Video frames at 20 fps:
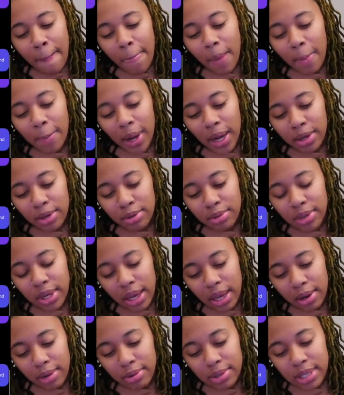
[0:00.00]

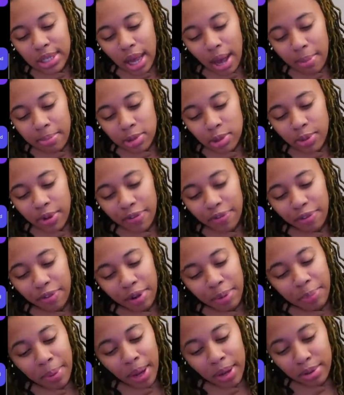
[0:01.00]
with
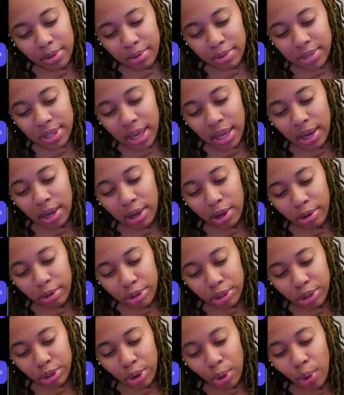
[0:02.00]
3 bundles and a
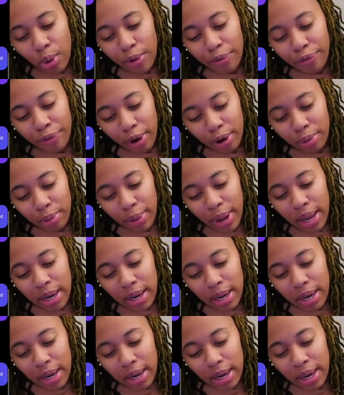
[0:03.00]
closure or frontal,